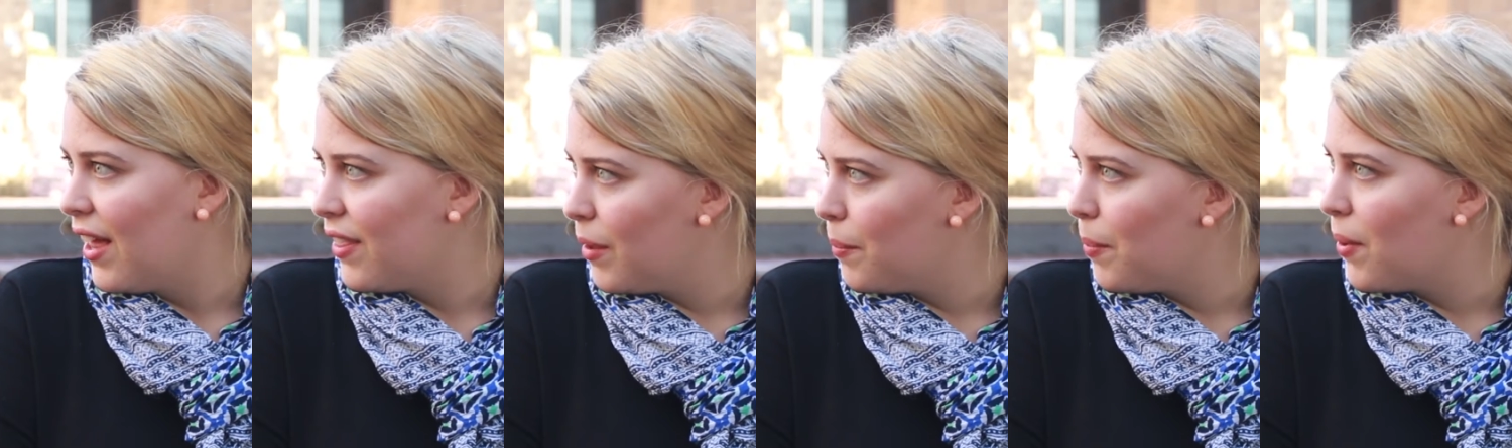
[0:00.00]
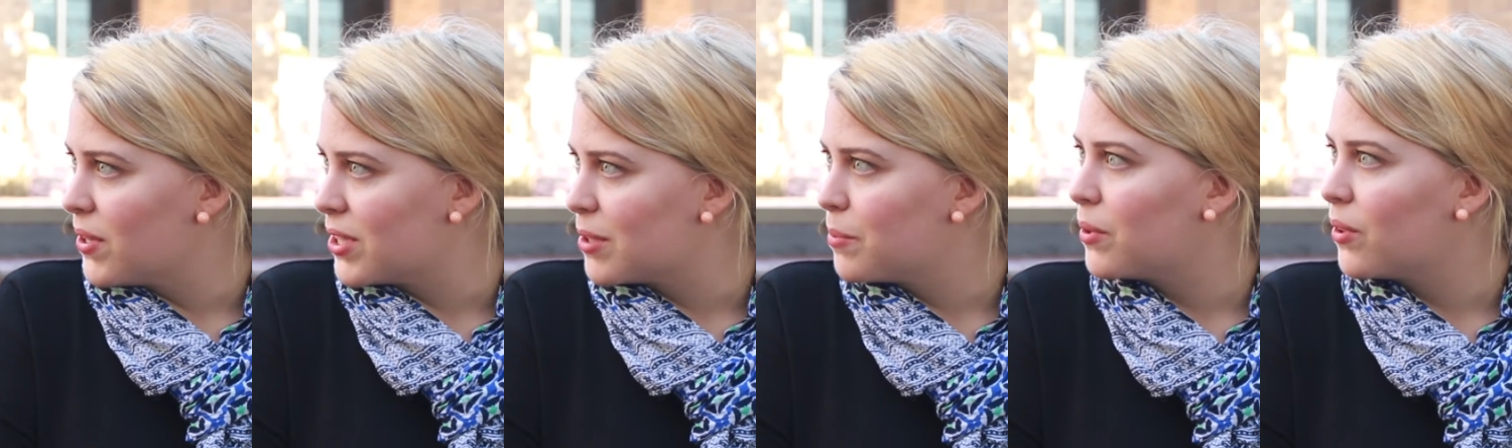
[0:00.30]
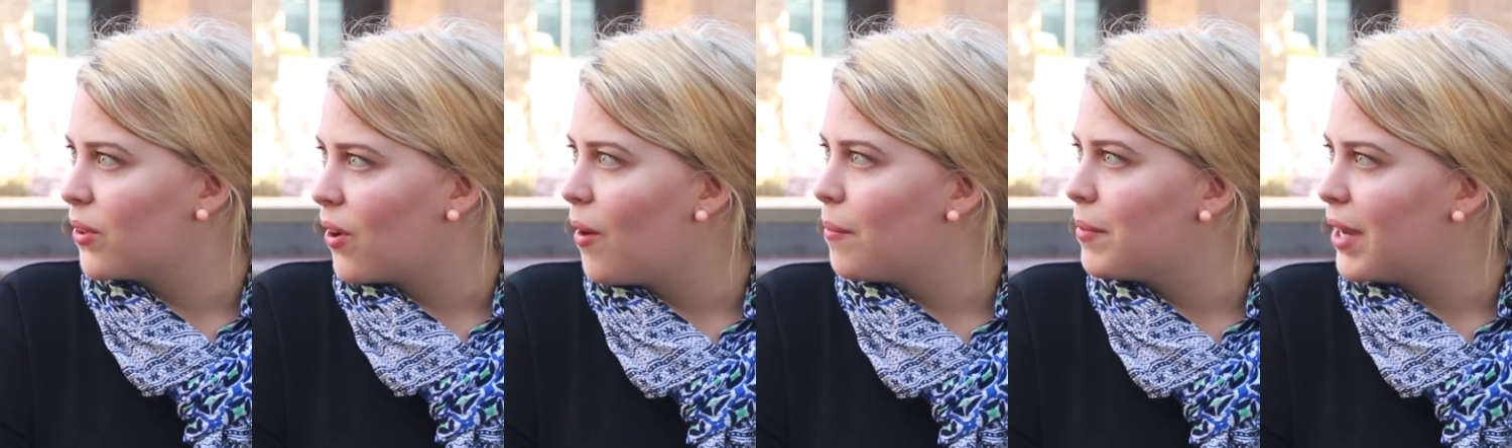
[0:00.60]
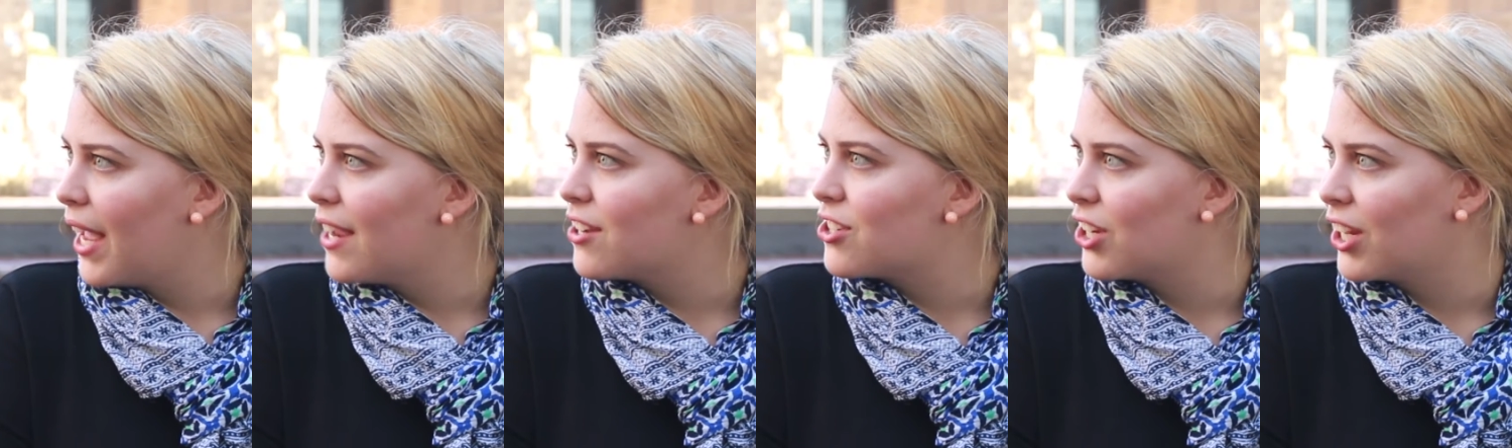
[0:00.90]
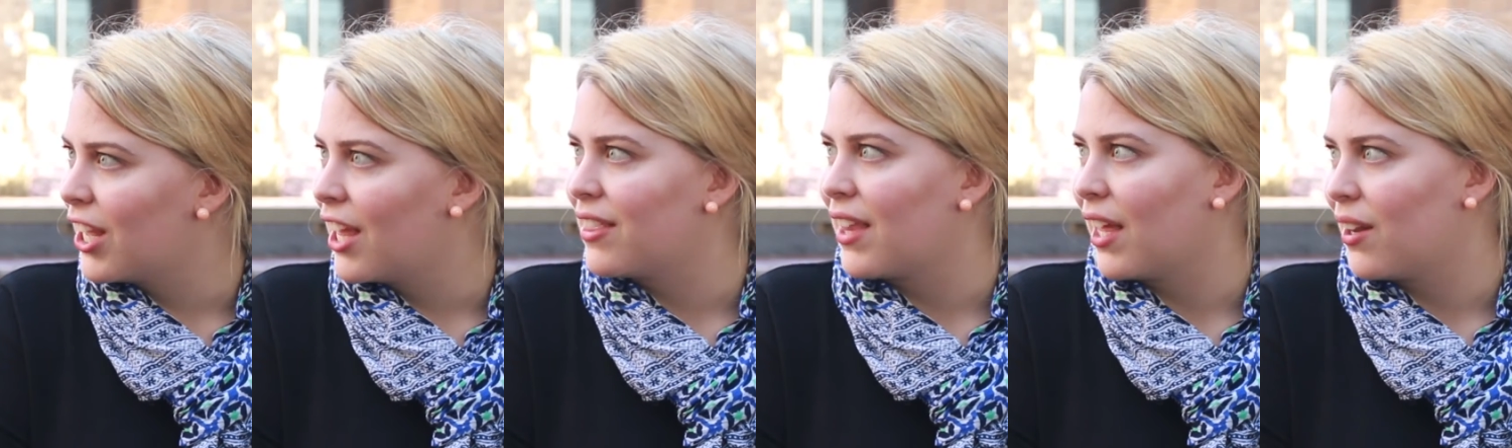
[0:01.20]
the possible
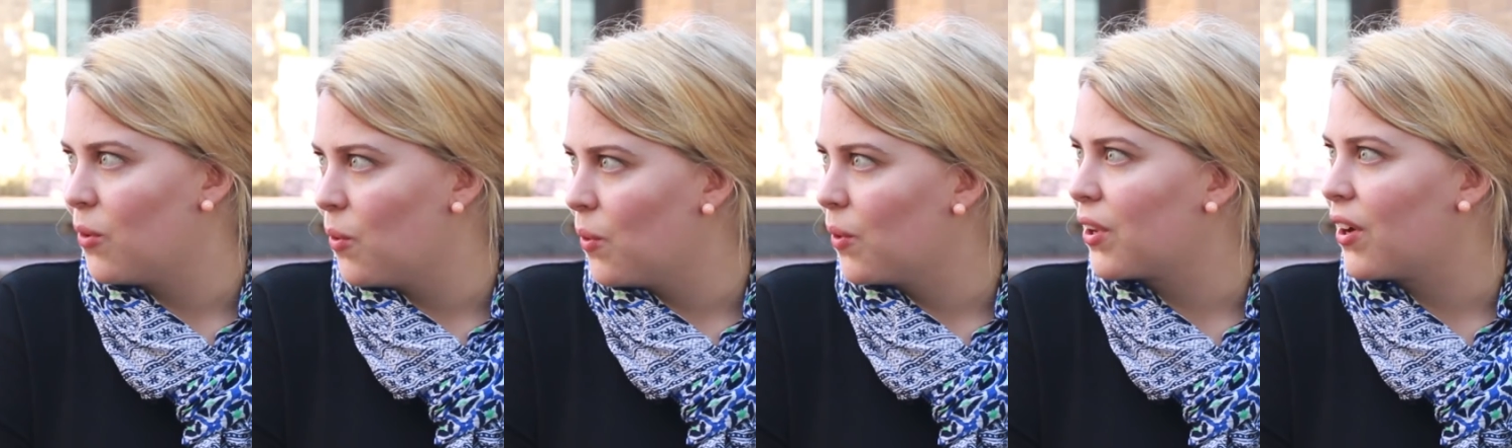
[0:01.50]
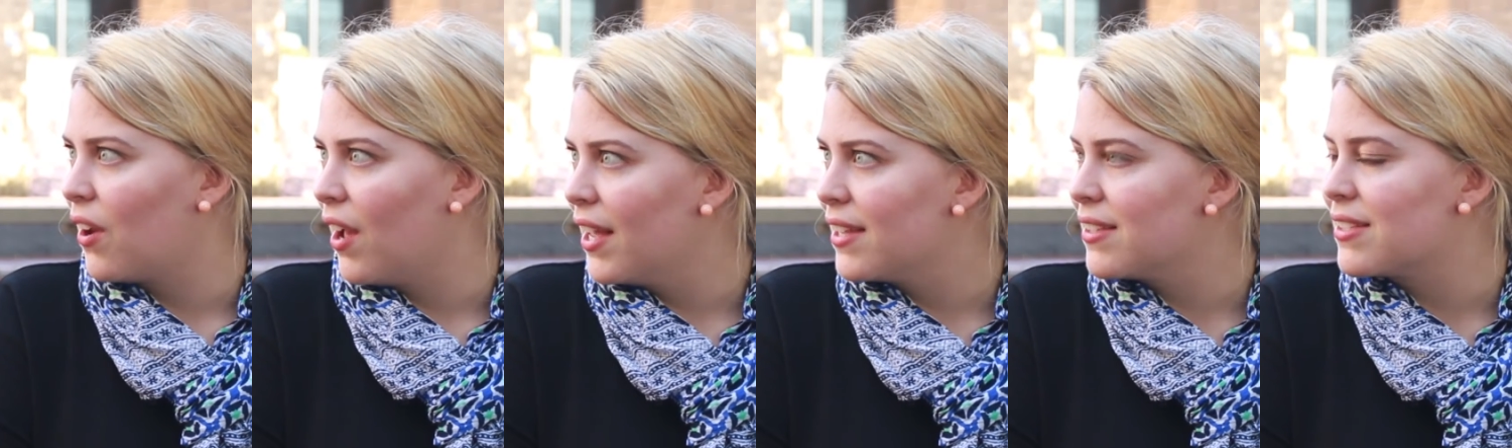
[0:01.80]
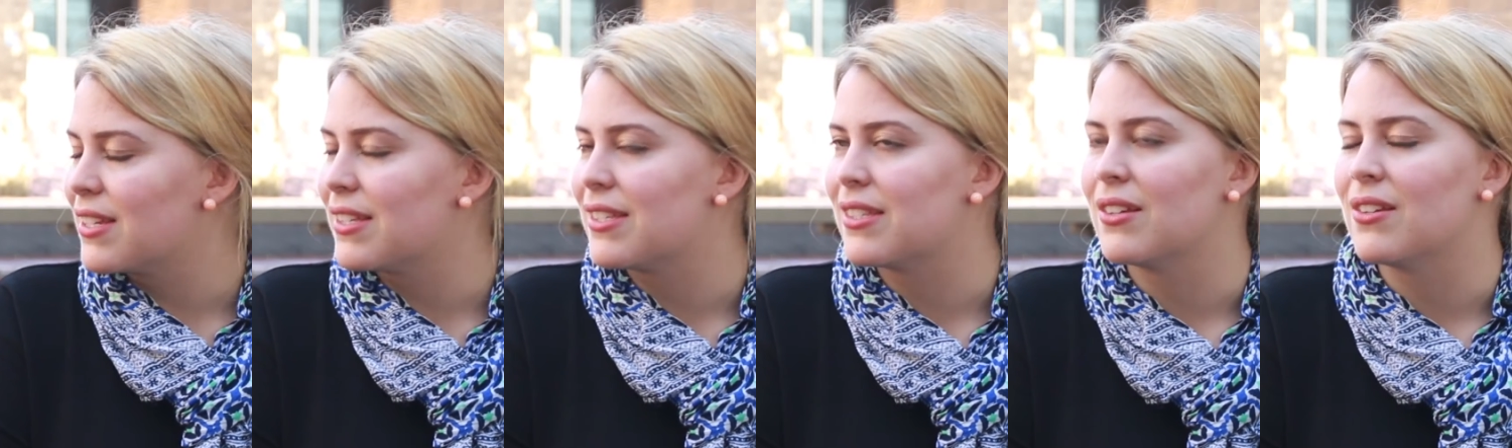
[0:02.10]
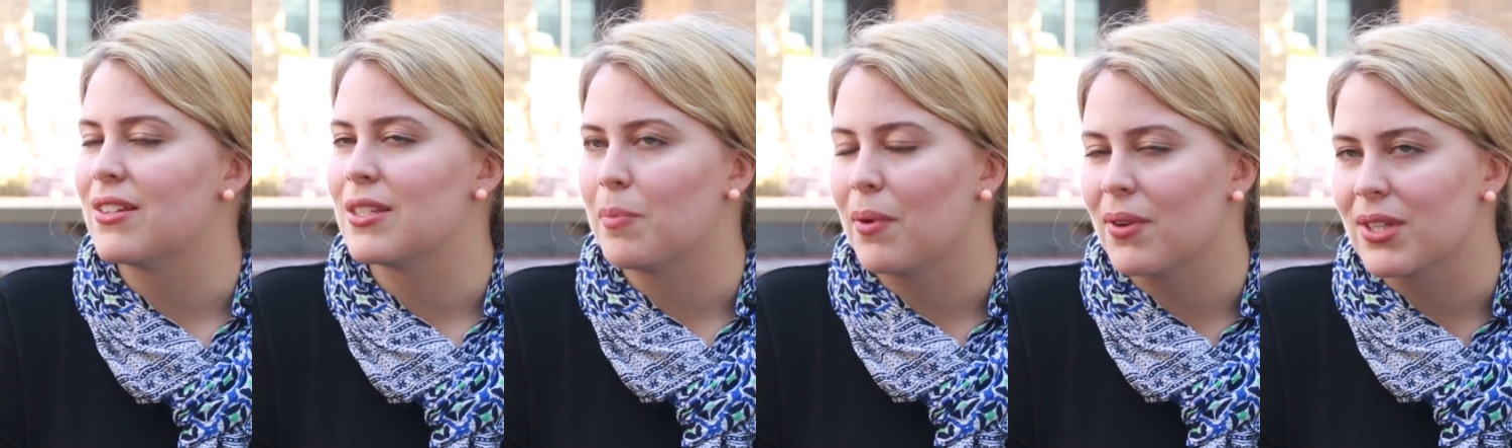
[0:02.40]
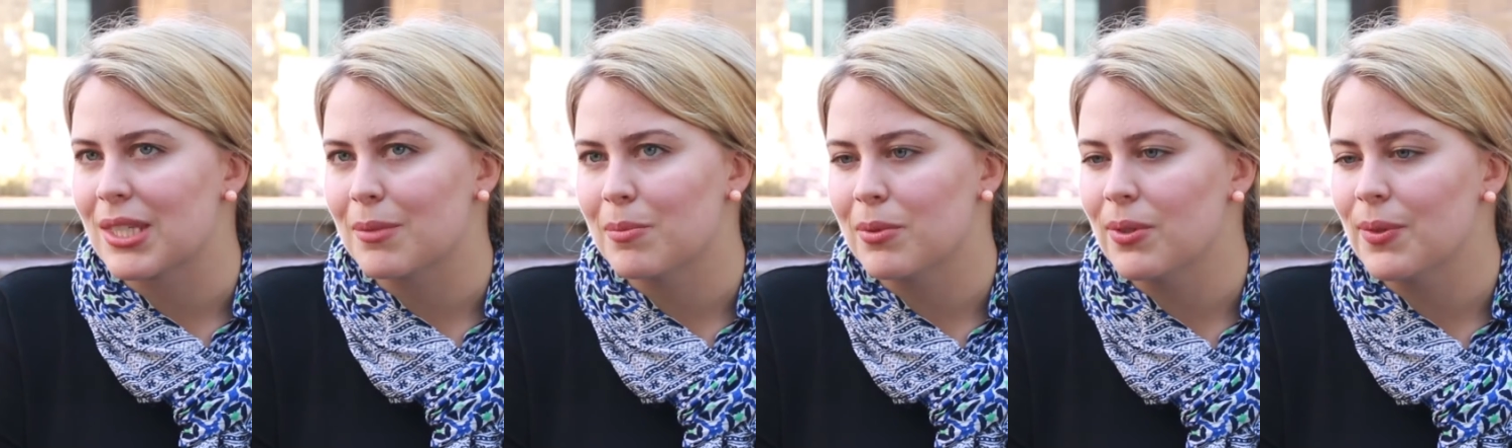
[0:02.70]
accommodation and get that organised as soon as
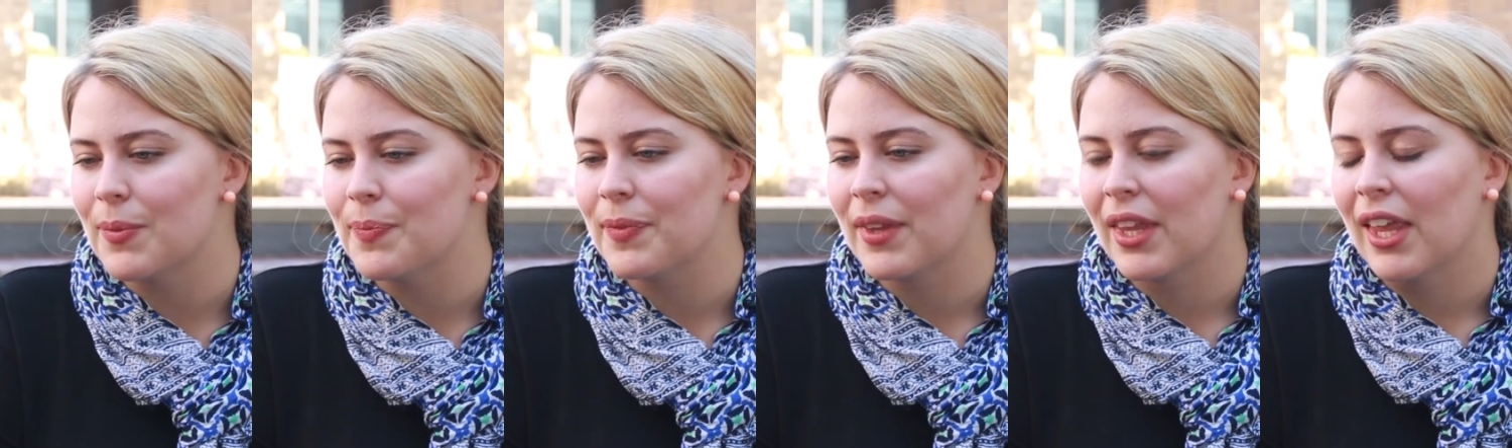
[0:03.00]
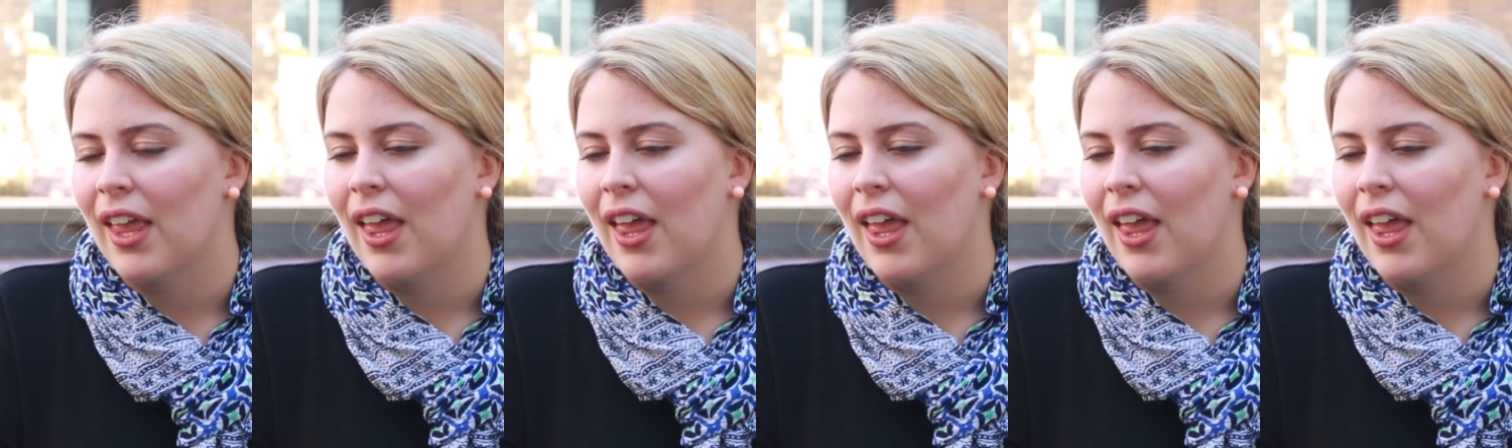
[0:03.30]
possible.